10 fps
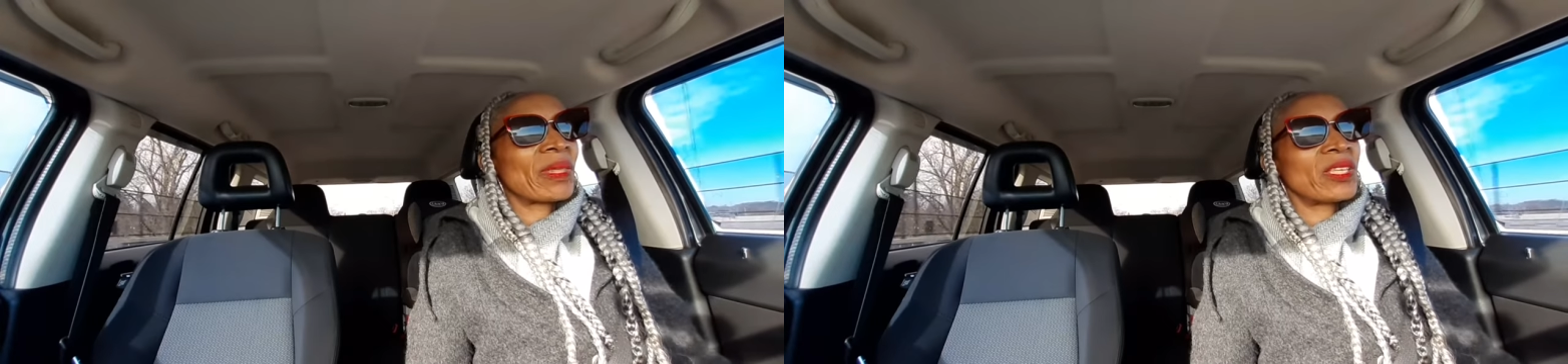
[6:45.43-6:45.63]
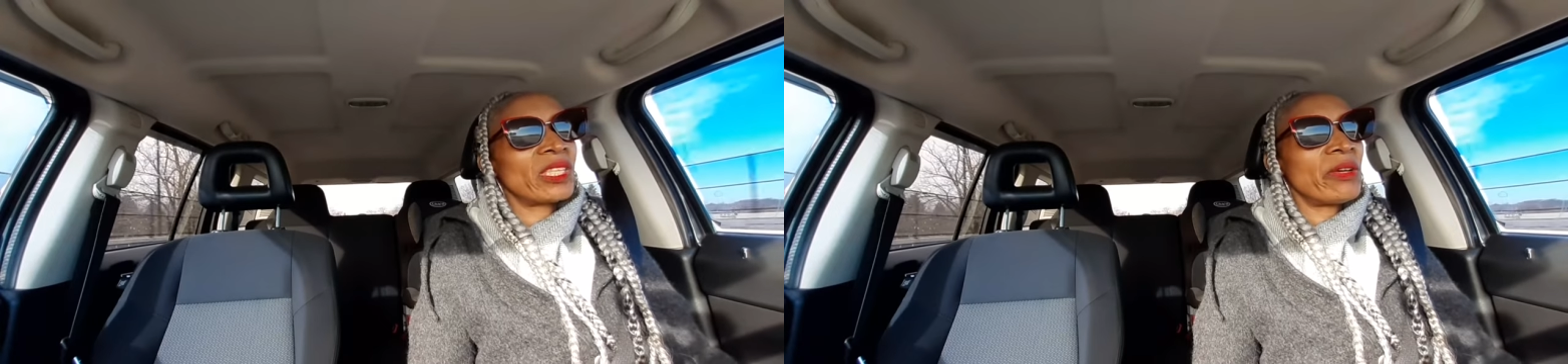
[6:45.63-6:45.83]

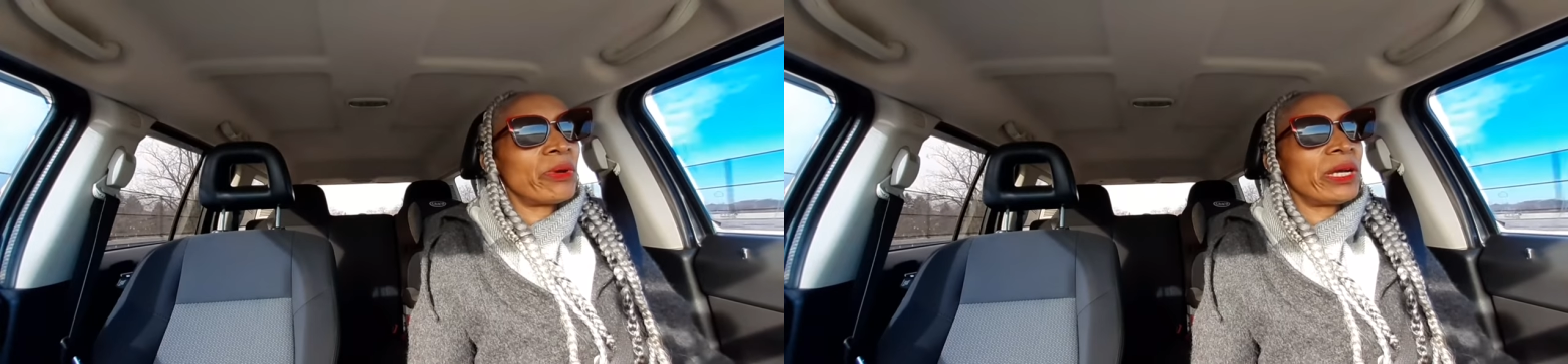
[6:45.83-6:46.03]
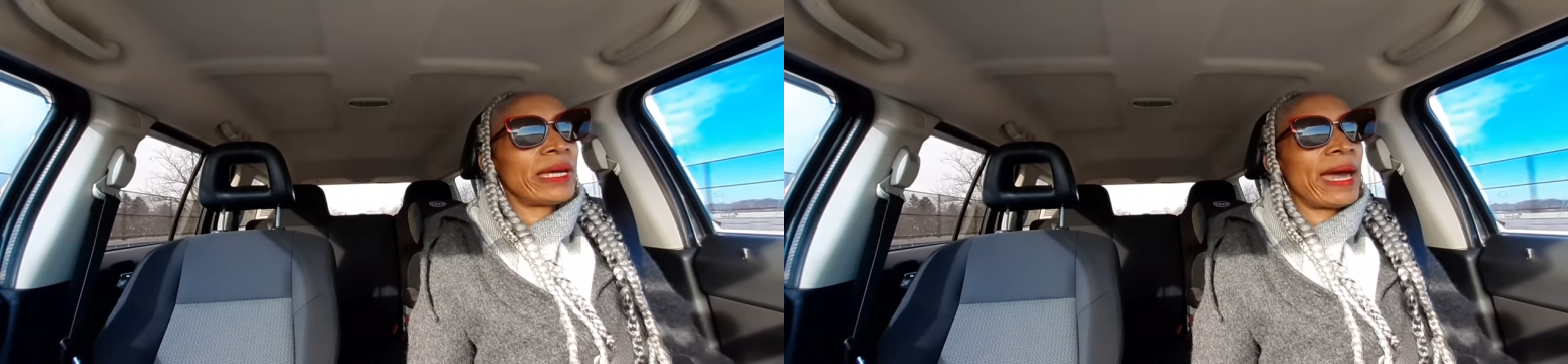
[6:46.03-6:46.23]
see
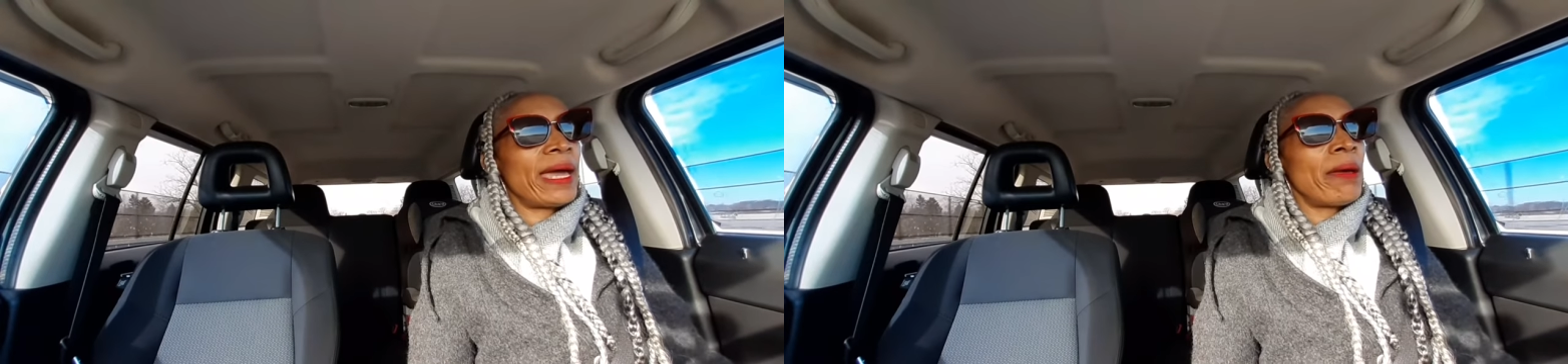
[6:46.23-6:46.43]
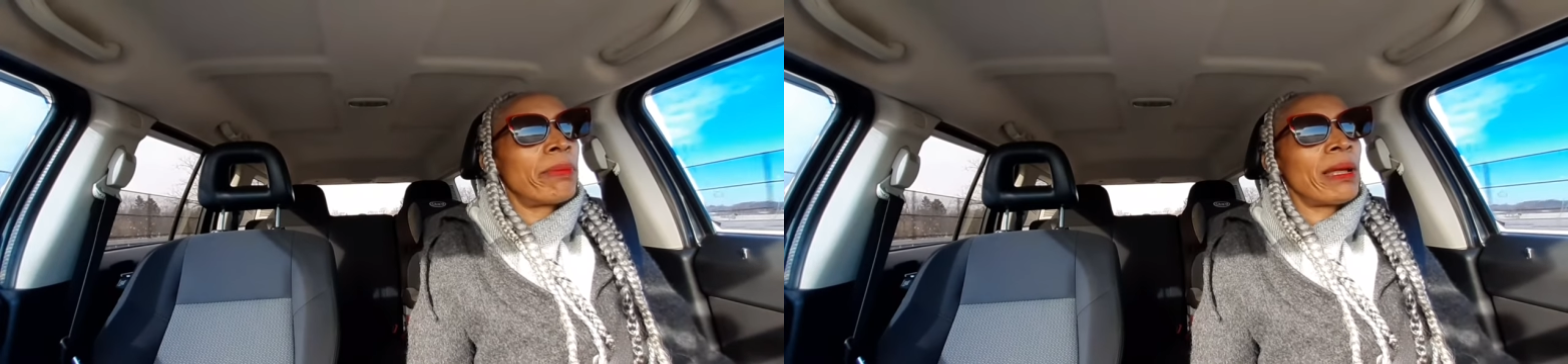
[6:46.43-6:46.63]
where he
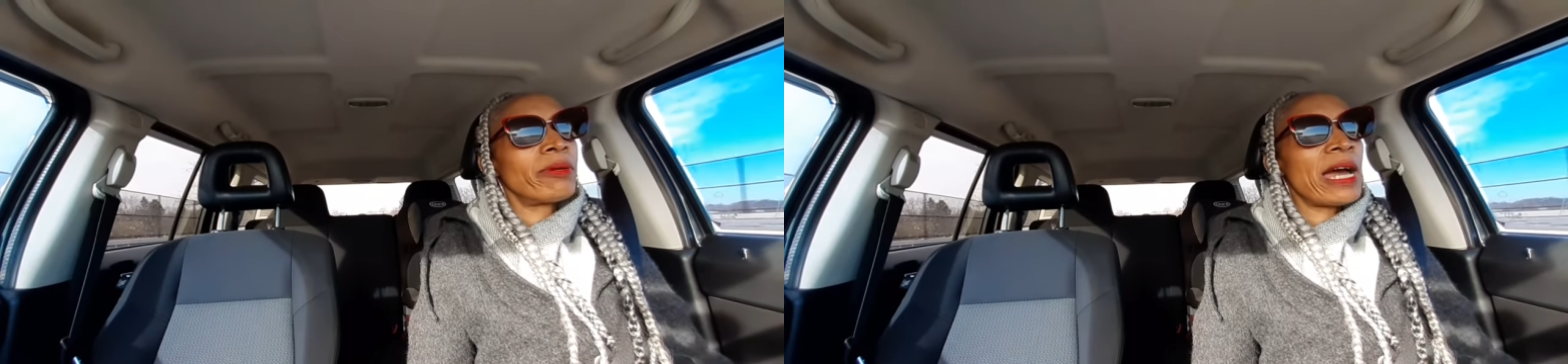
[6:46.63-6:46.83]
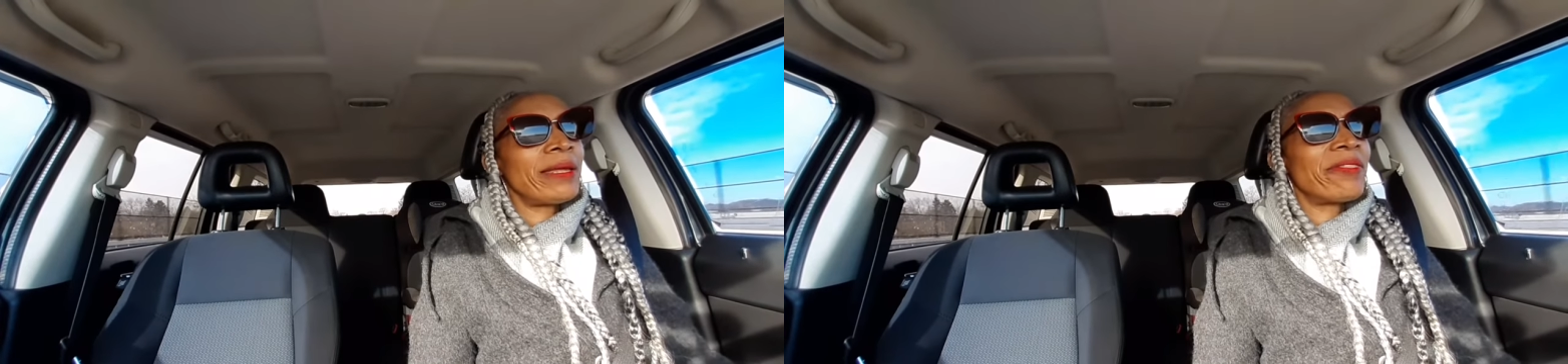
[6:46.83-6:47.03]
at. But
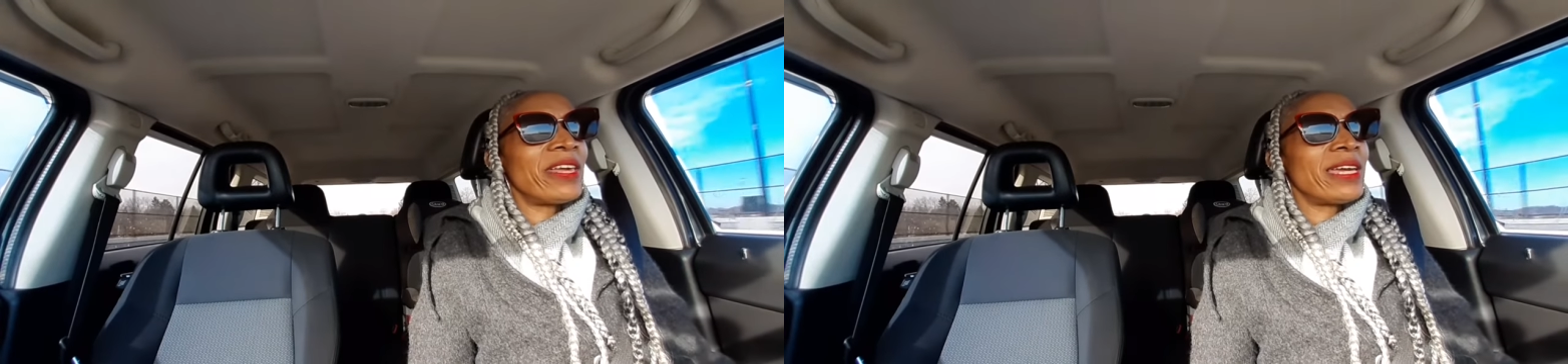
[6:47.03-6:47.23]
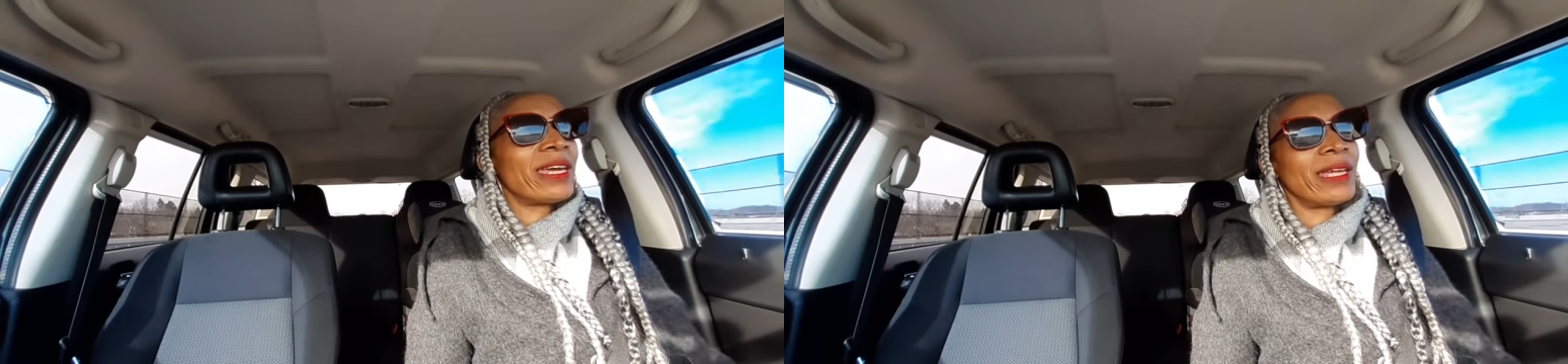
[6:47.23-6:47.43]
I'm kind of
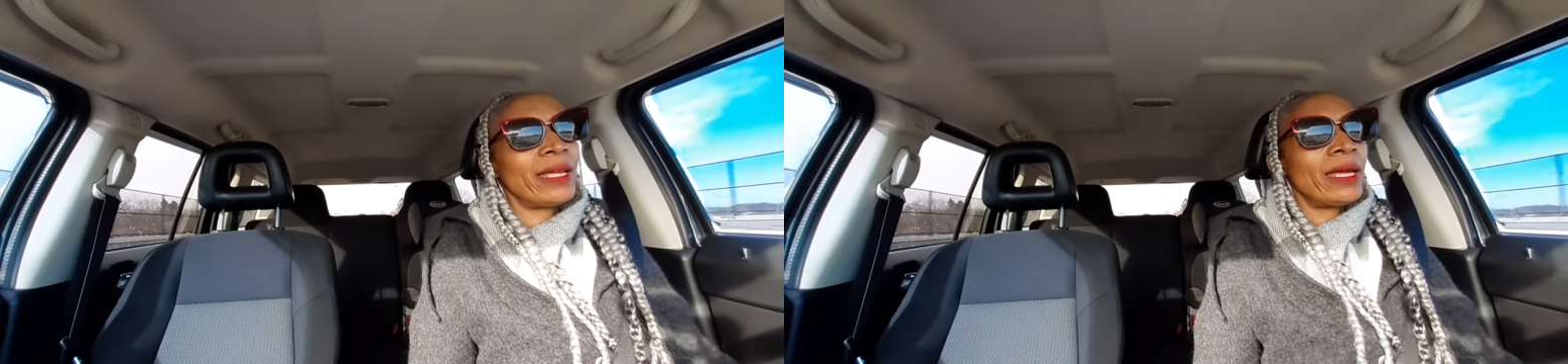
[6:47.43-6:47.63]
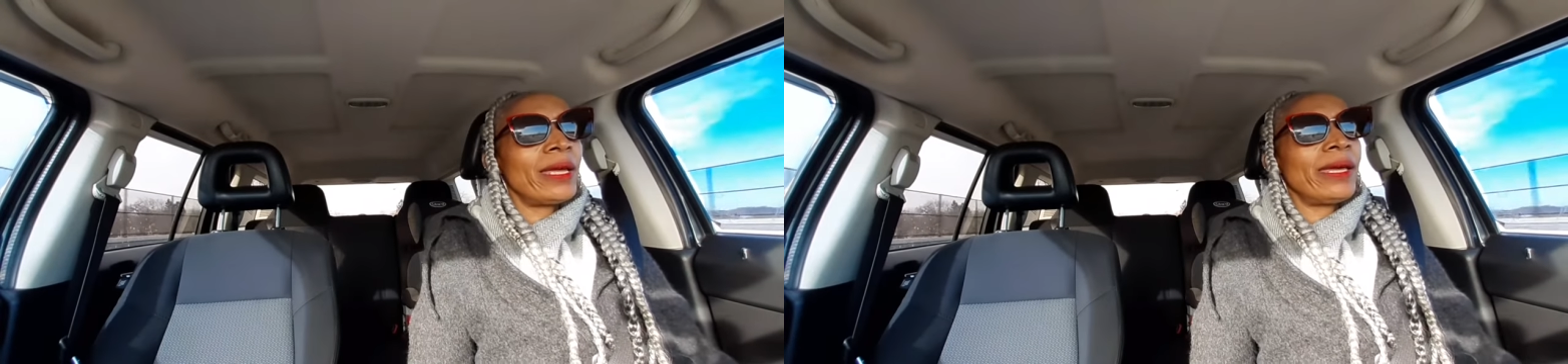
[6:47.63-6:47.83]

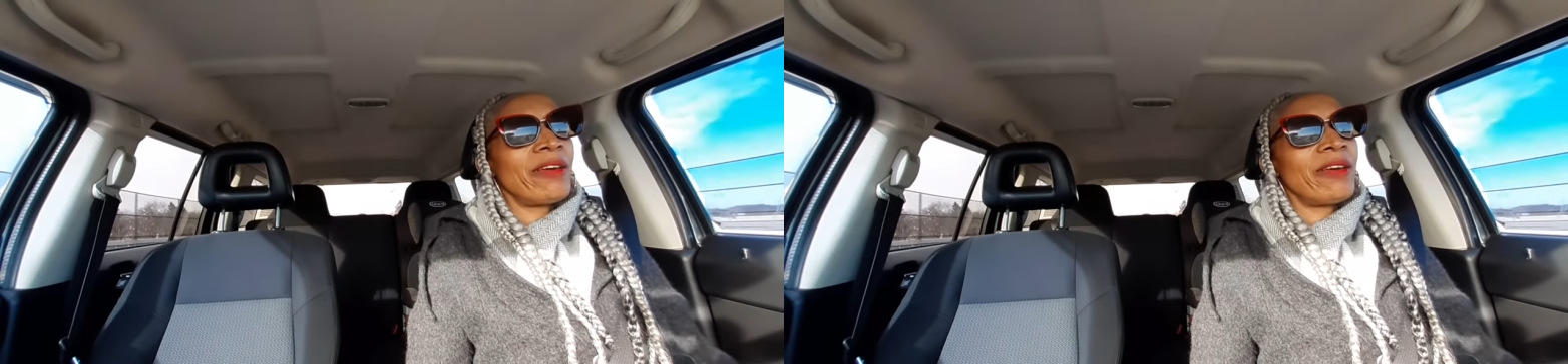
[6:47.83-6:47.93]
thinking